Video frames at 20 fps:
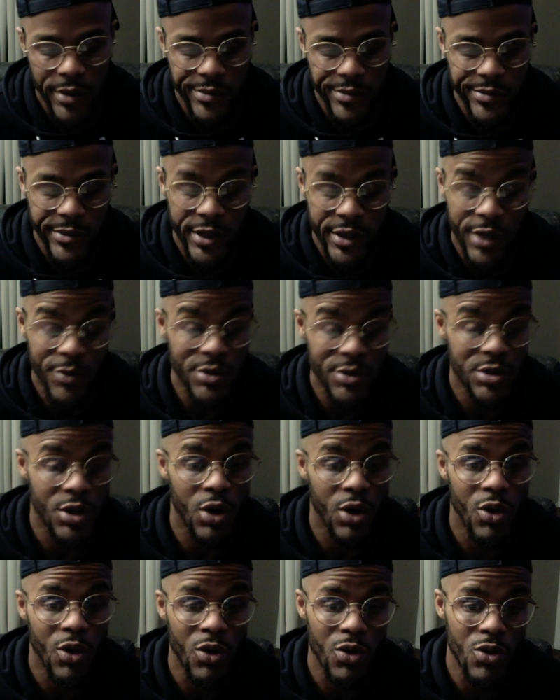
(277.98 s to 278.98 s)
It was
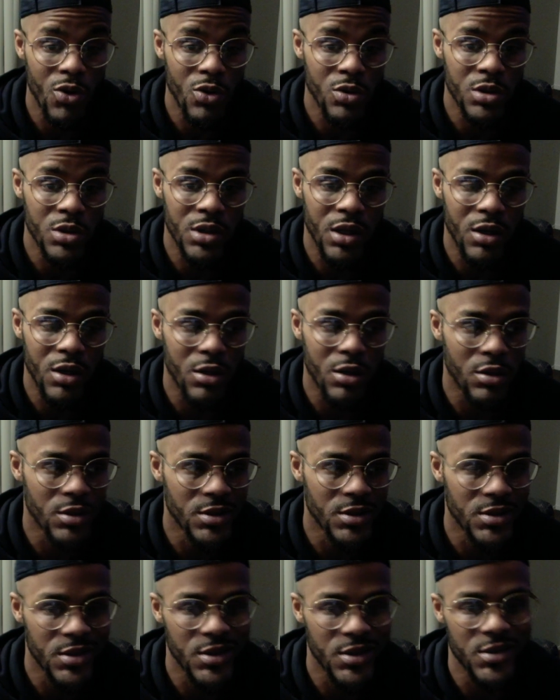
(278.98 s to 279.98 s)
cool, it's
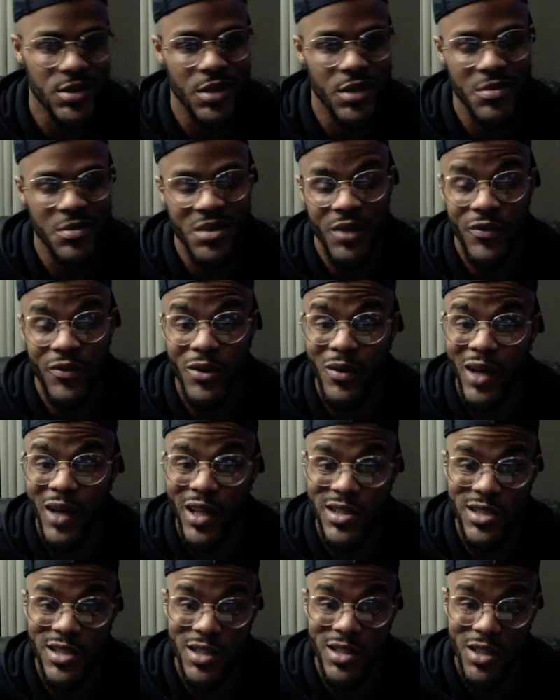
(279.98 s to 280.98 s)
good something if you don't got
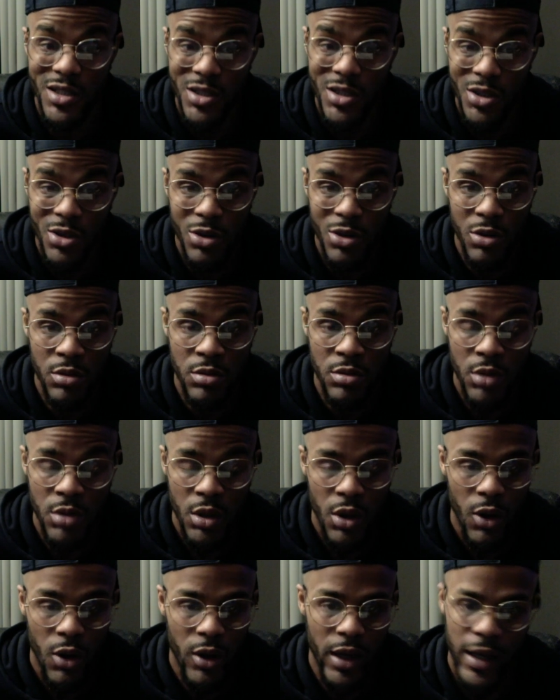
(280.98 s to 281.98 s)
shit to do,
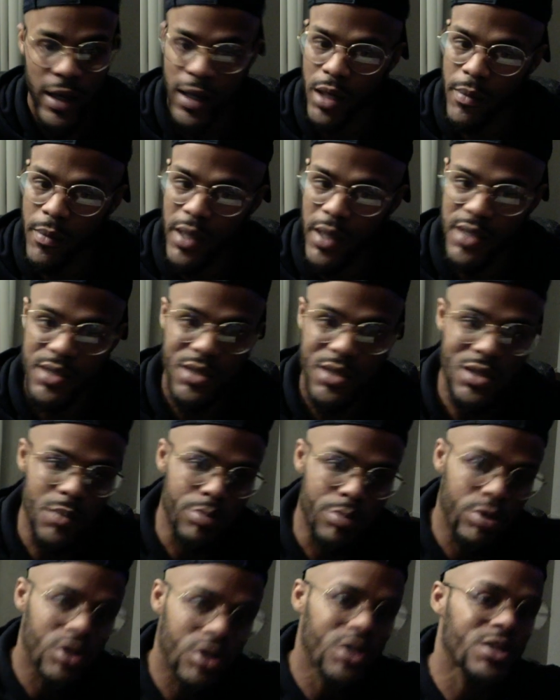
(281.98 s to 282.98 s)
or the anime season
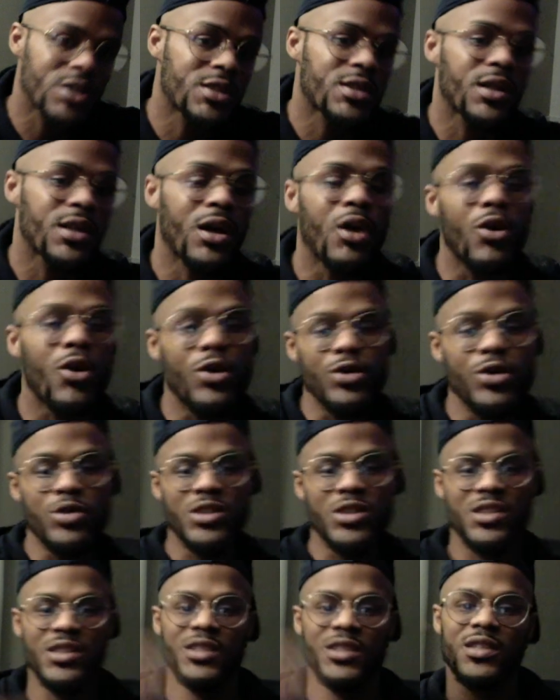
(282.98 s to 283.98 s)
pretty slow and you just
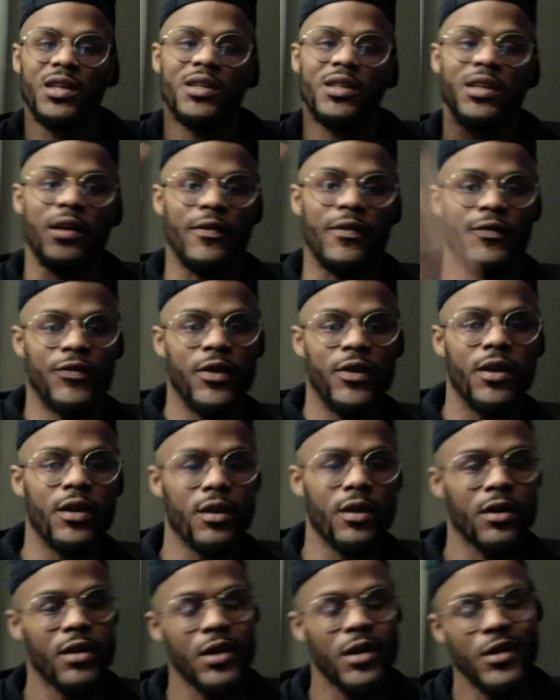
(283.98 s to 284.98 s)
need a
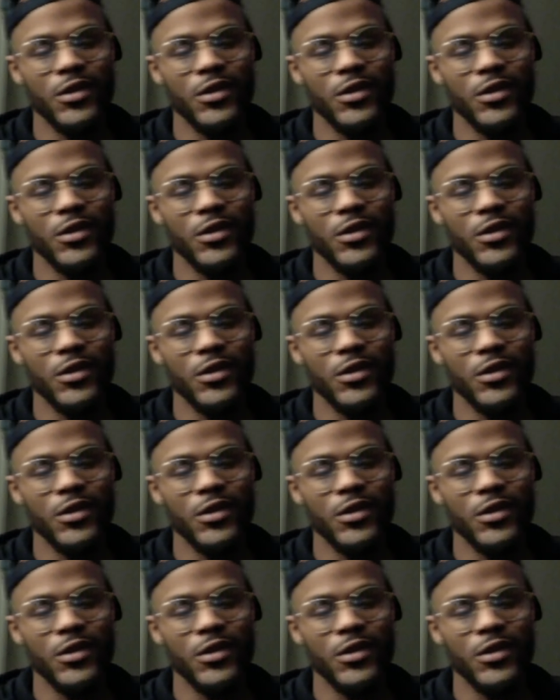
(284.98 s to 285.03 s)
filler.